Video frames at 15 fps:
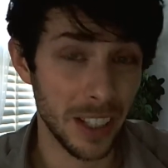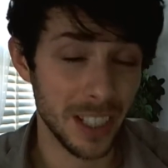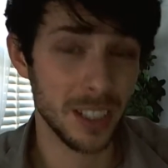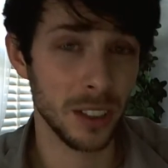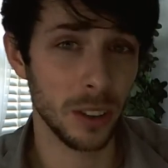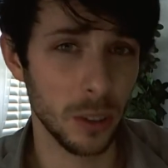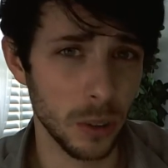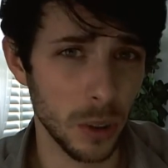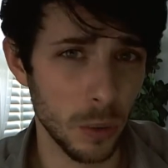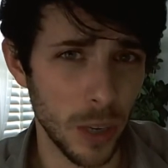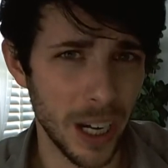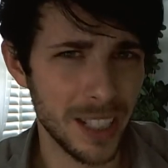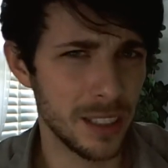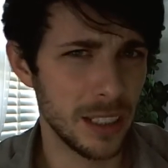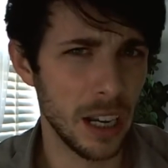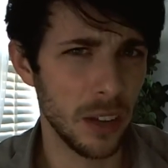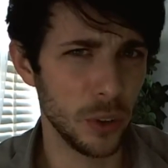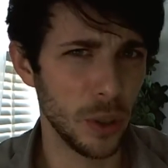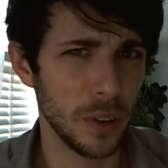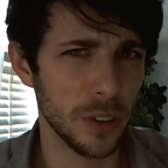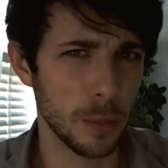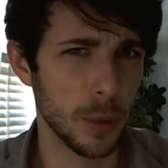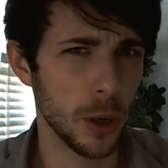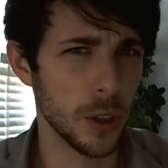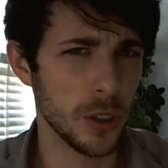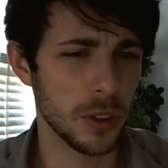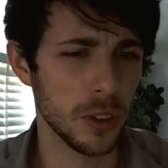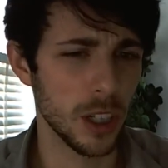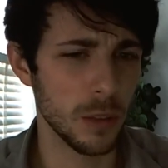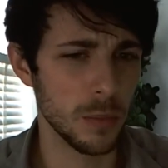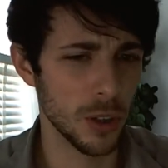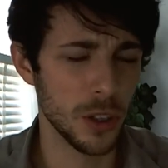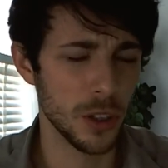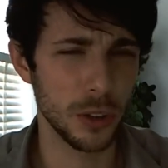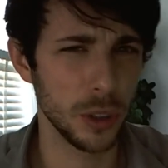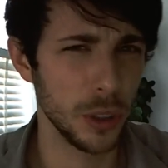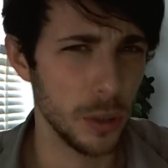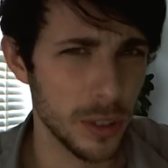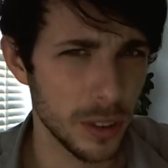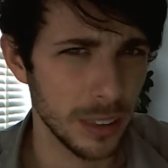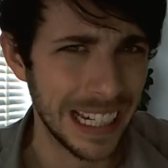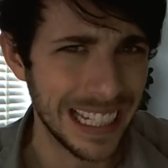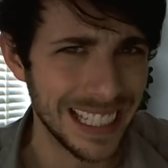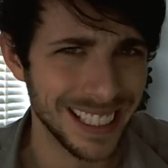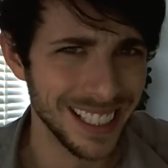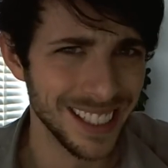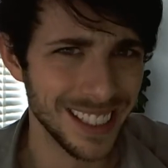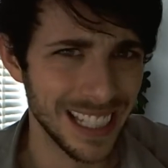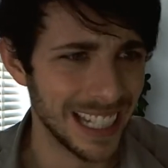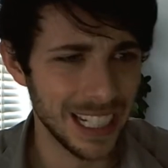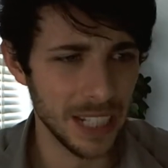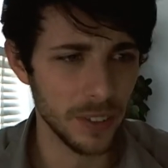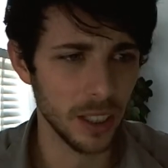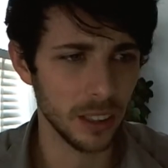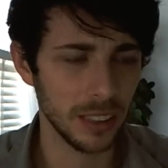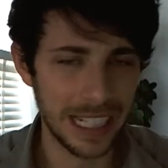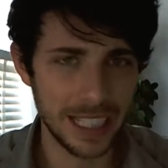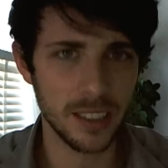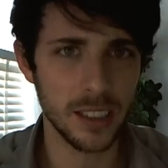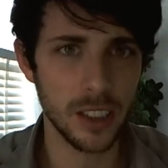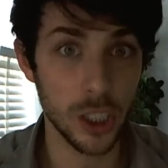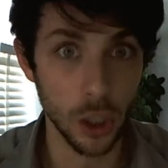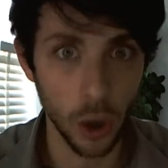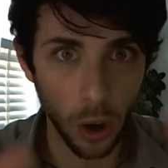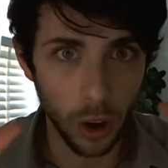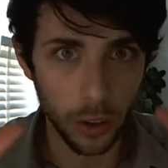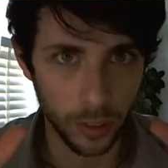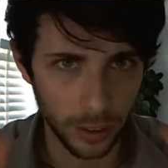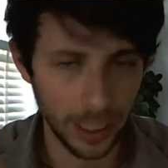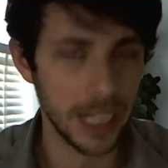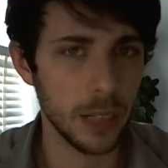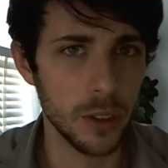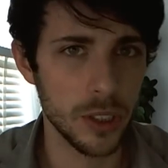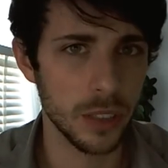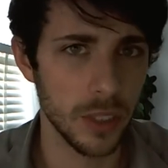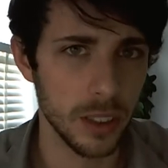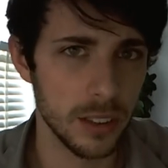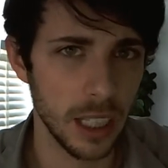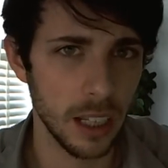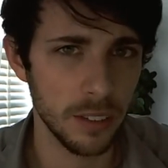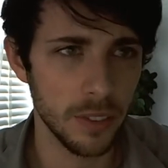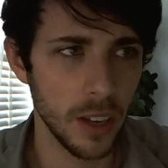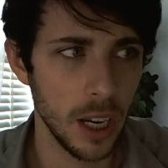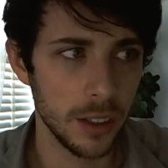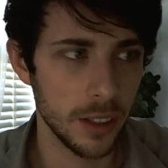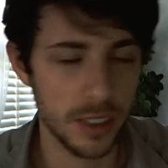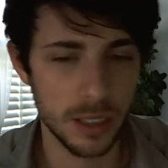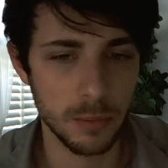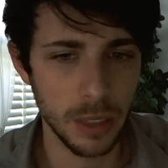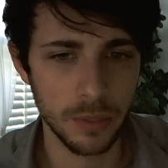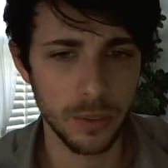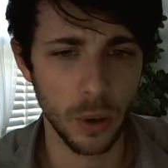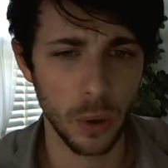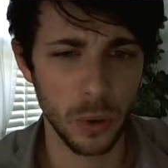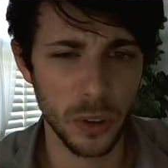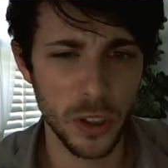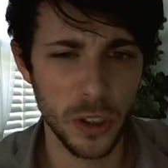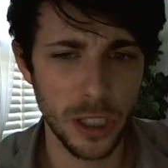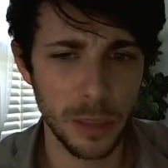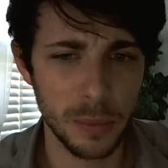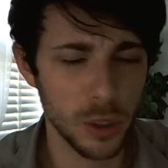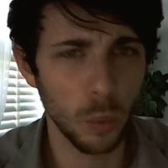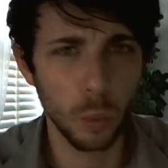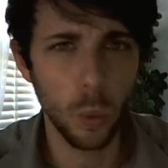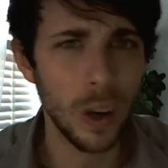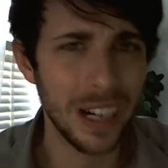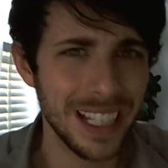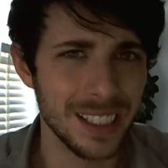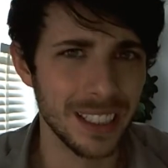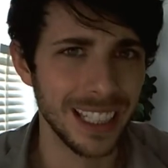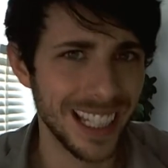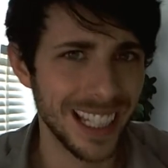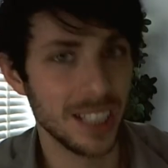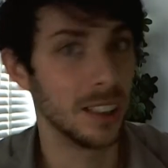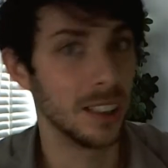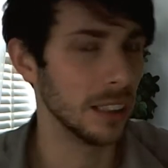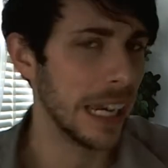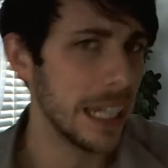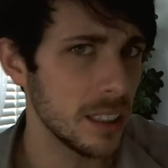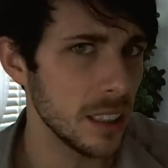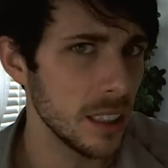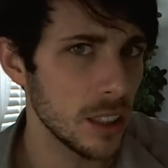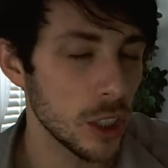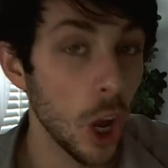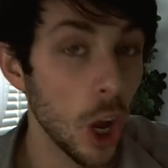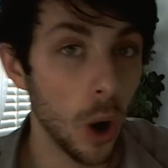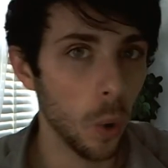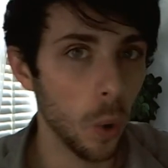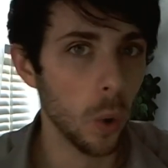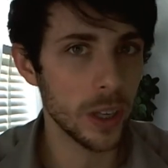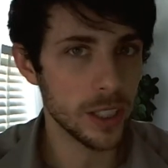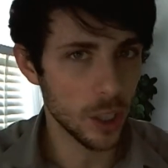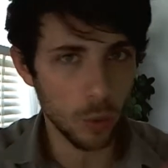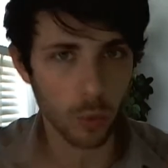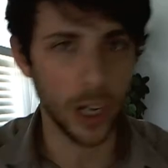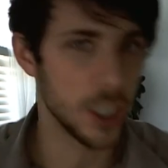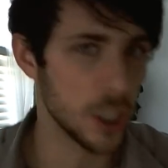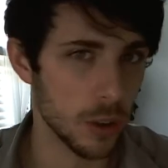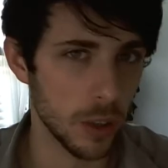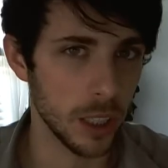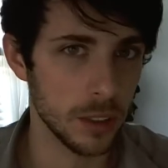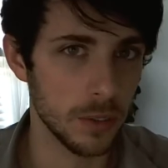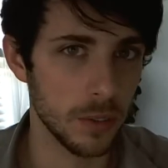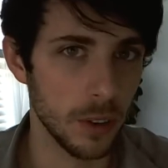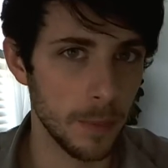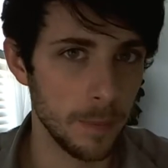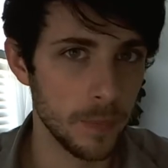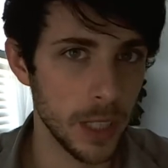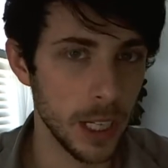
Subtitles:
they still own the rights. Now you have to purchase a commercial use license, and even a license on the language of itself doesn't mean full ownership. So what is it? Is it a license or is it a rights transfer?